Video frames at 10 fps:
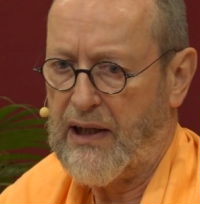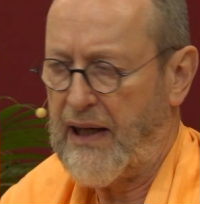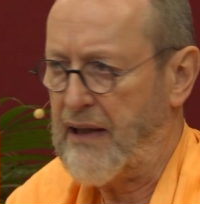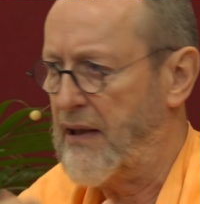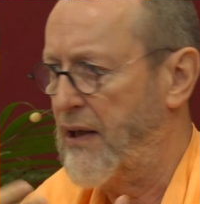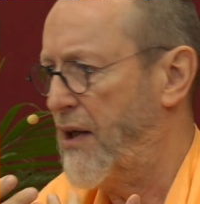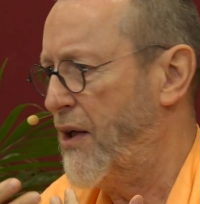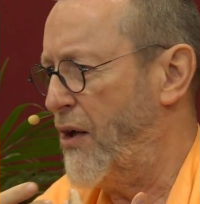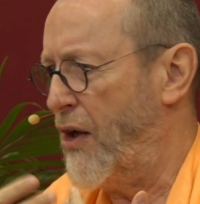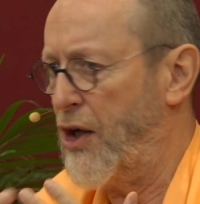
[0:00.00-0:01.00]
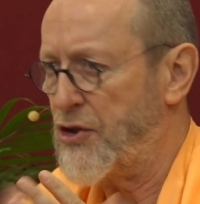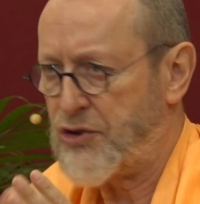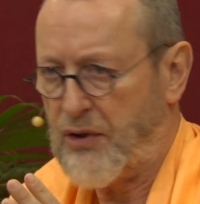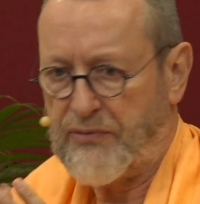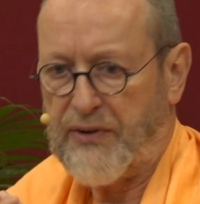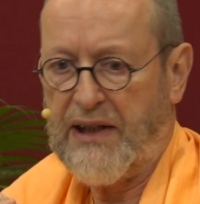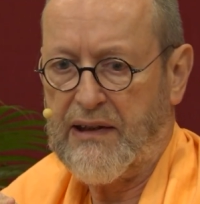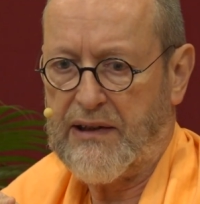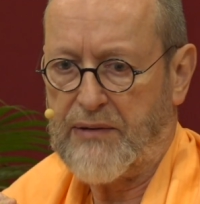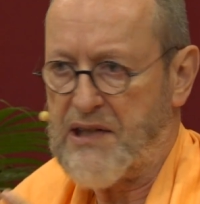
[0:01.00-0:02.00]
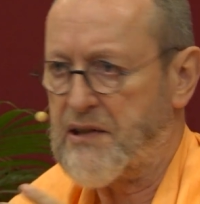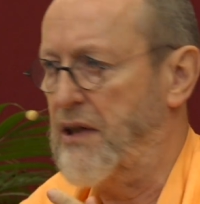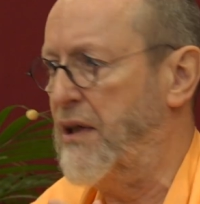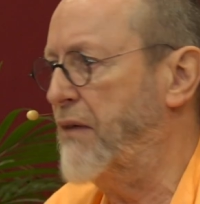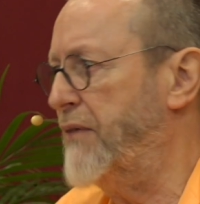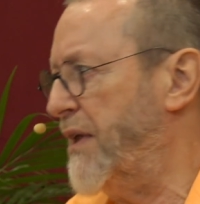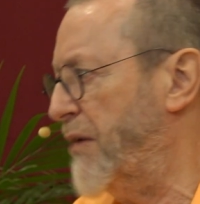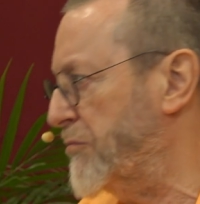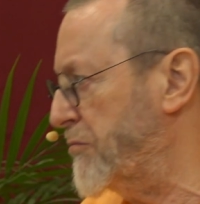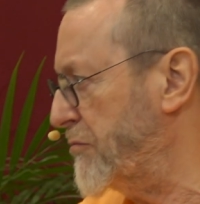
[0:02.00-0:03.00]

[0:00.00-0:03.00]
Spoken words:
and loss of interest, nirvedam,